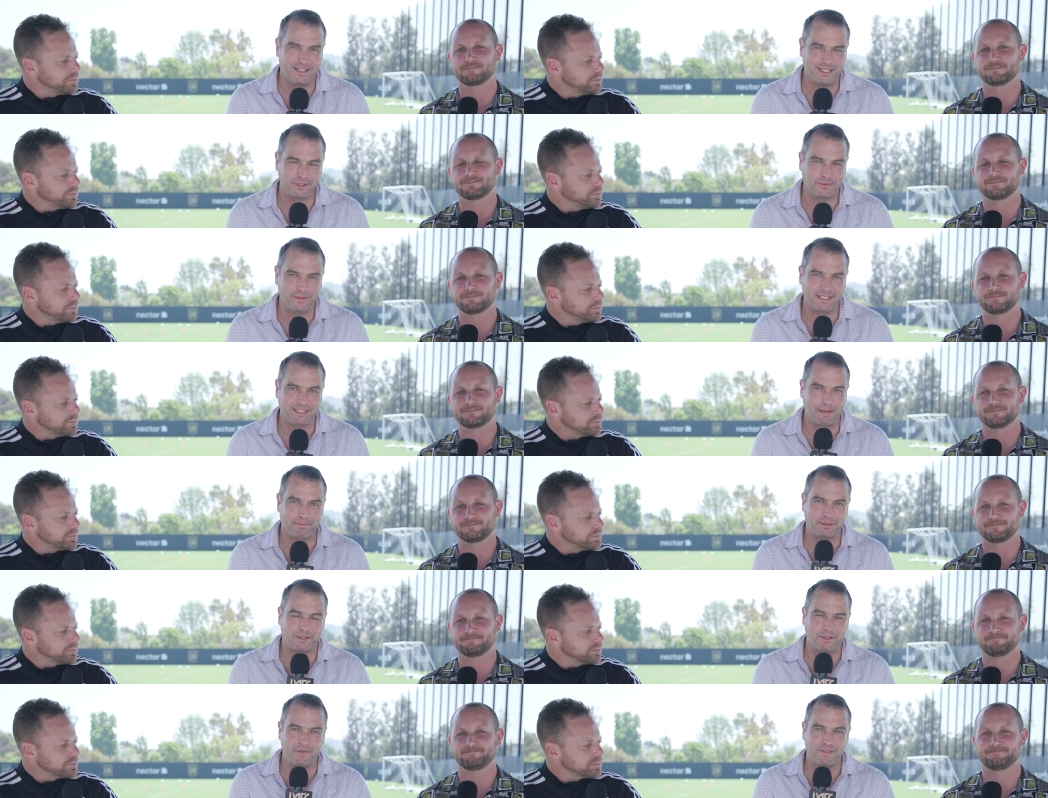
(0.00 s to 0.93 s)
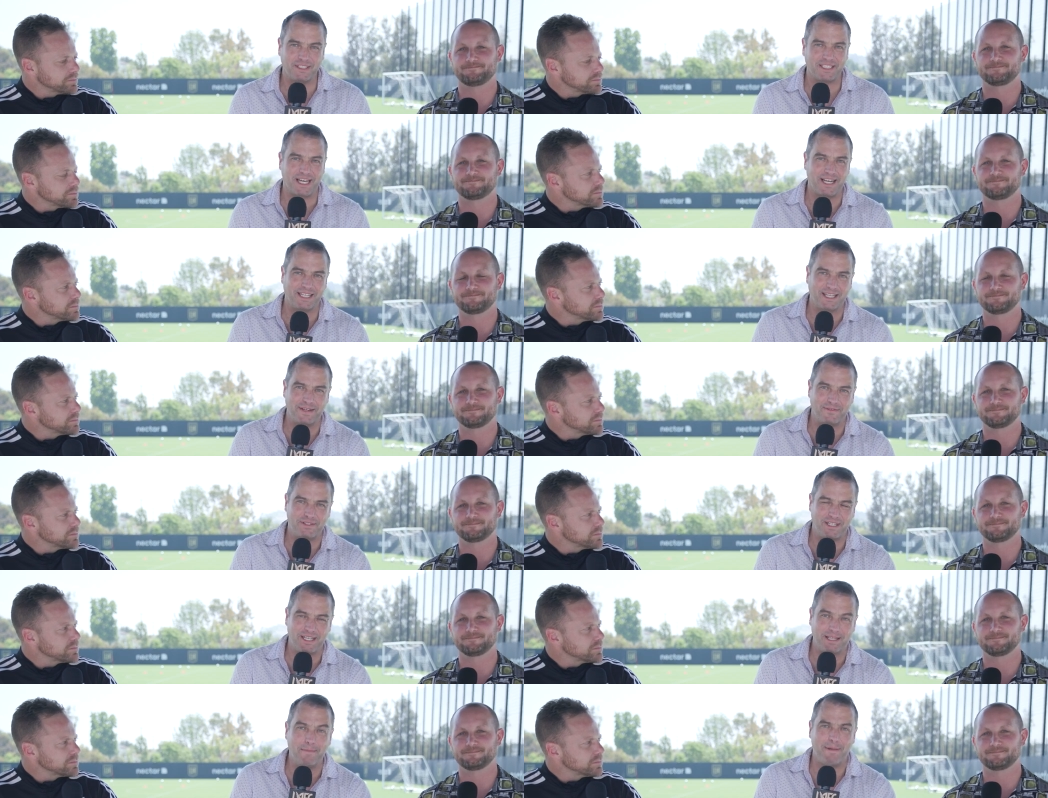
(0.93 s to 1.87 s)
Speaker 1: this week's episode of Inside
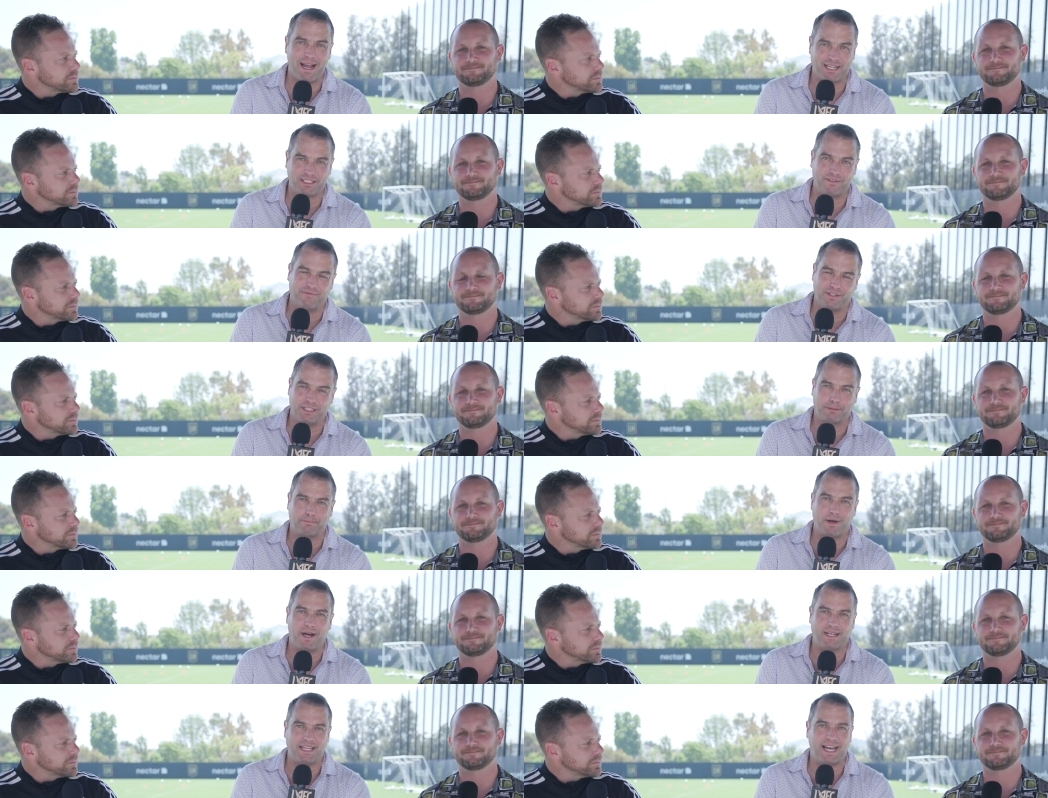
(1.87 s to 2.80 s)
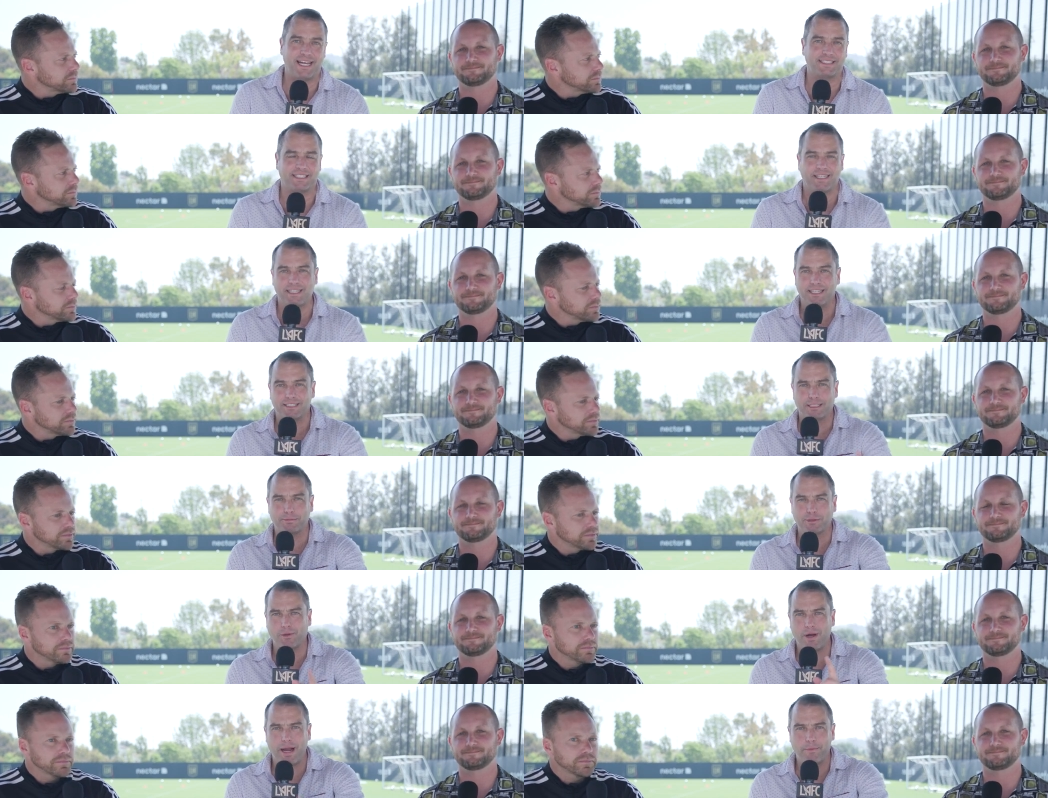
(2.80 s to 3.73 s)
LAFC, the Max and Vince podcast.
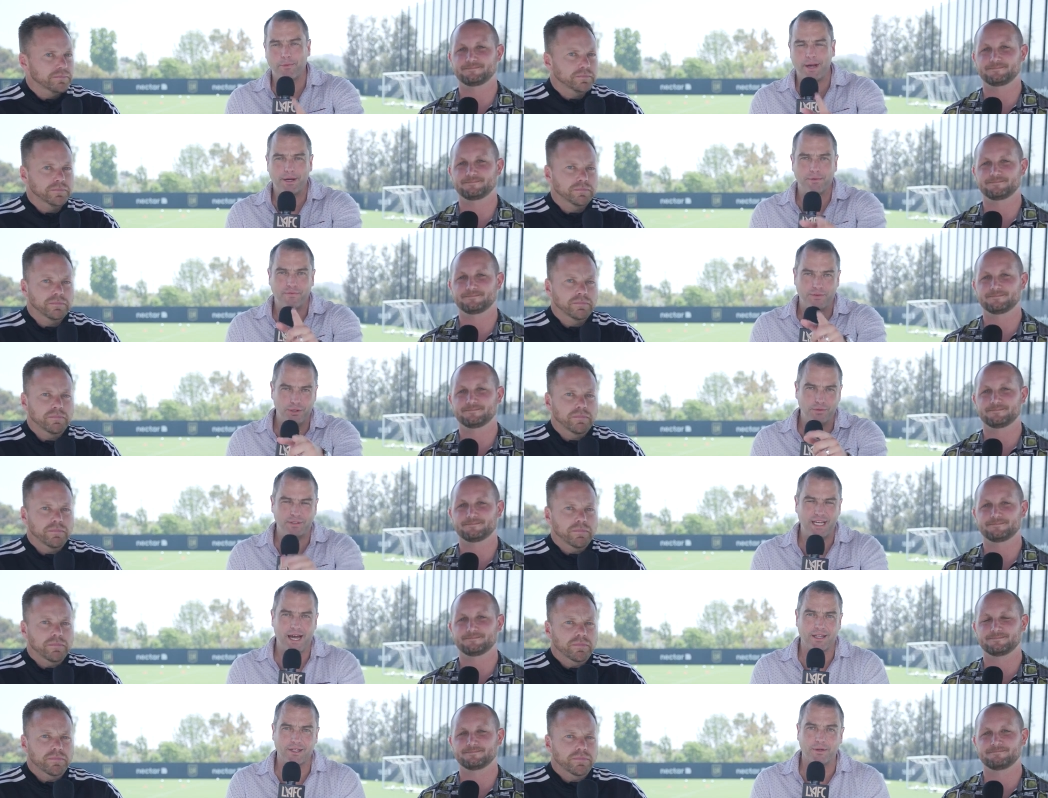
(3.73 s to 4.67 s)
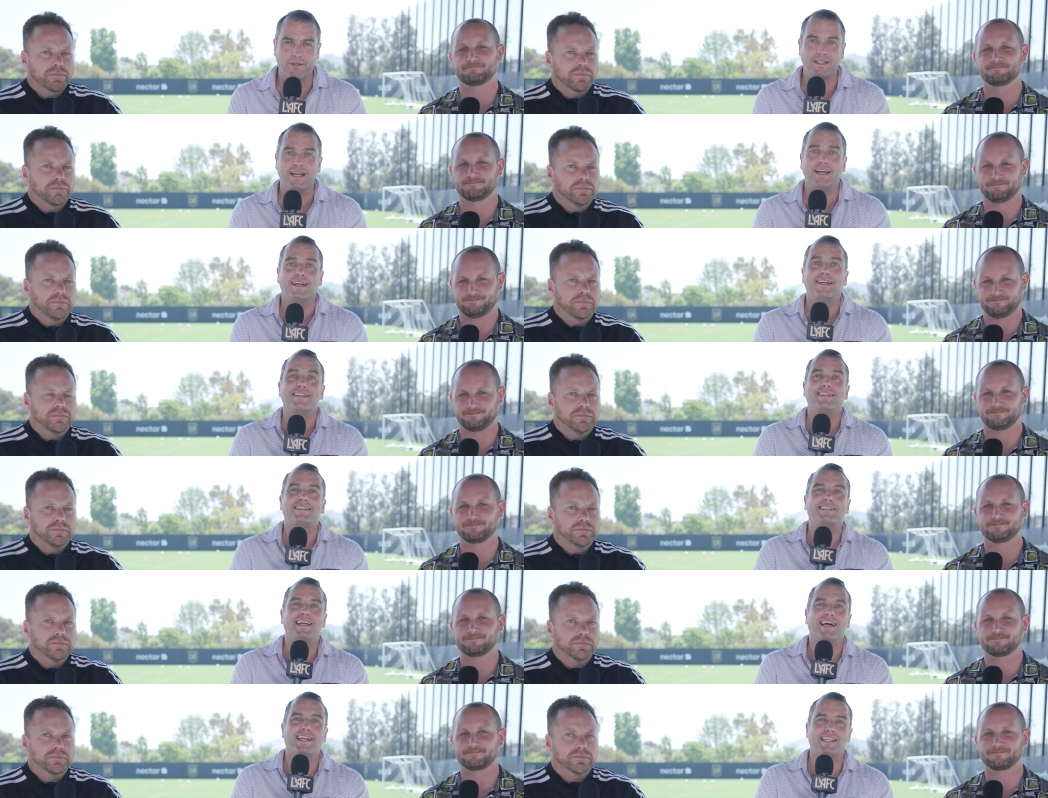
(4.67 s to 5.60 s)
Subscribe, rate, review, download,
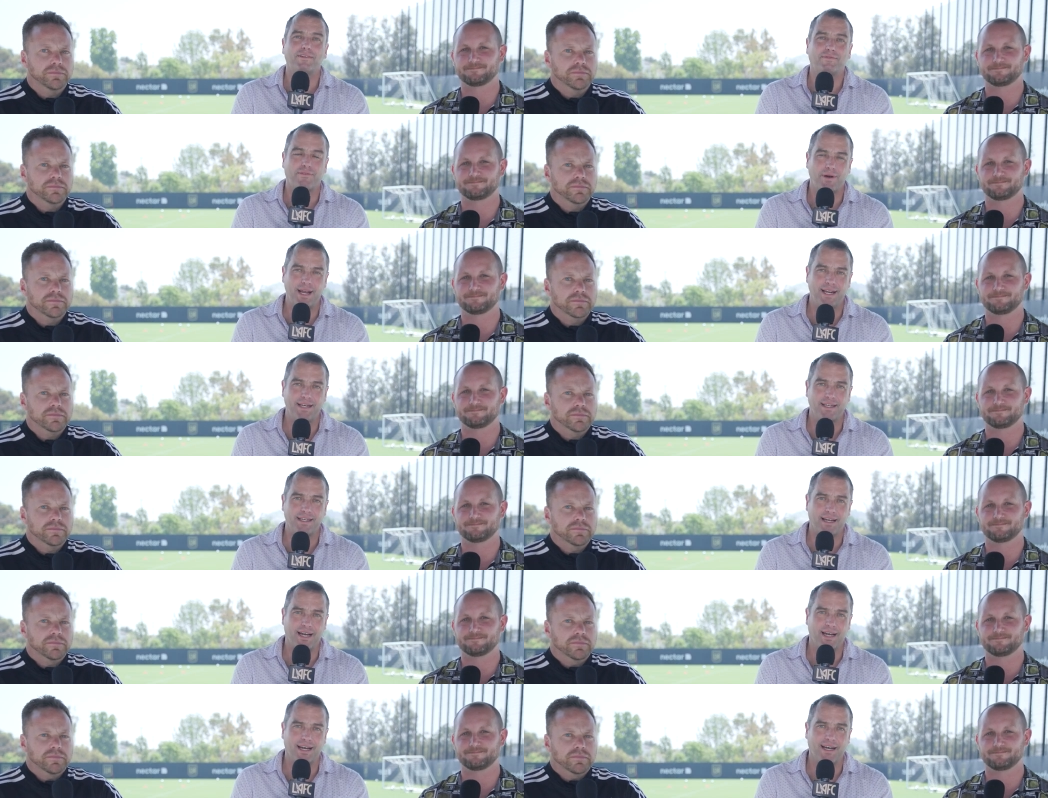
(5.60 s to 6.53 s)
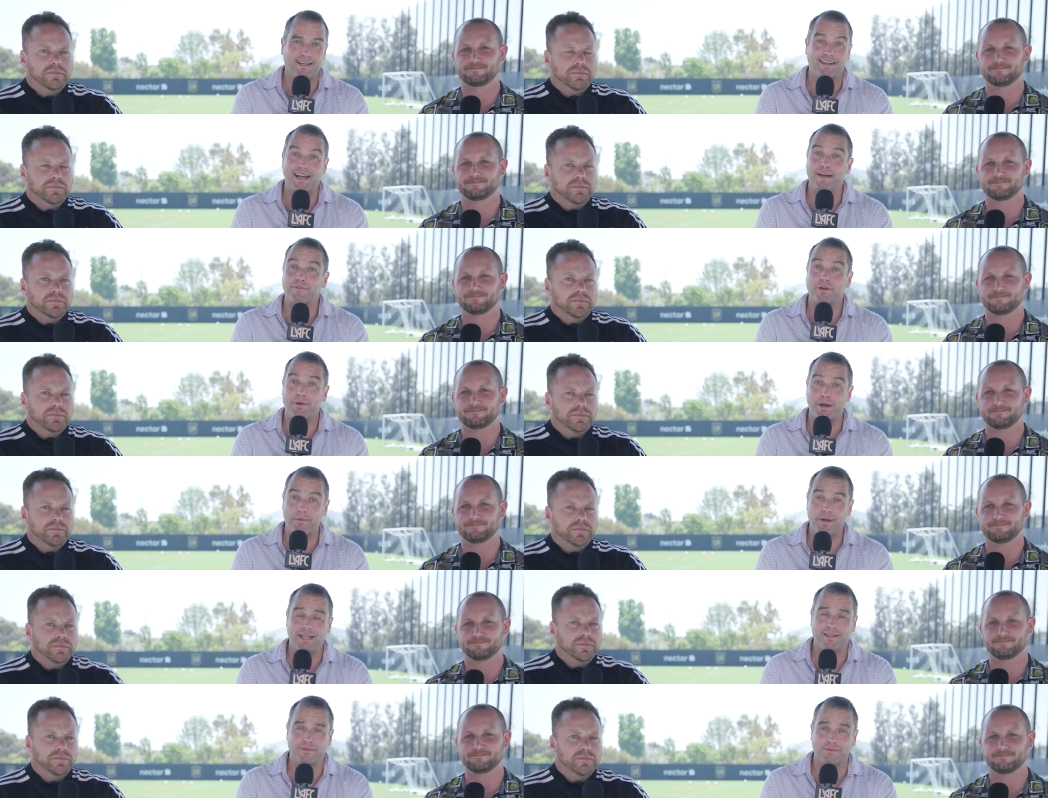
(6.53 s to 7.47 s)
tell a friend. Have a great
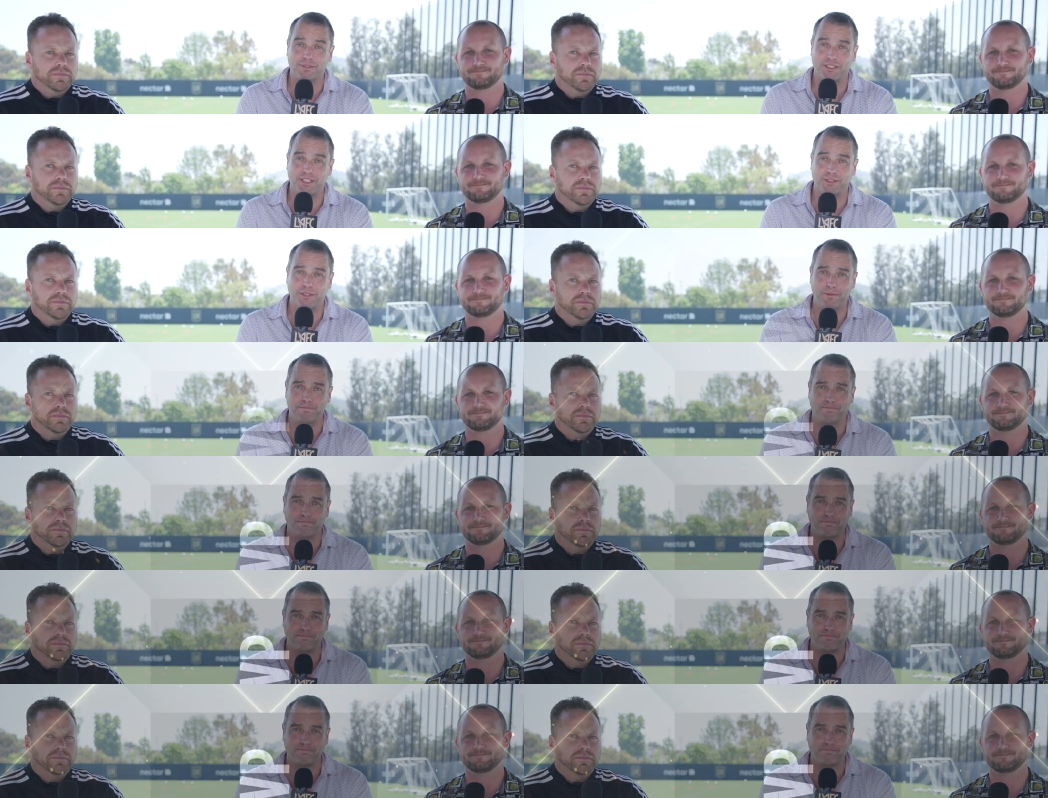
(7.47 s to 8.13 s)
week. We'll see you soon.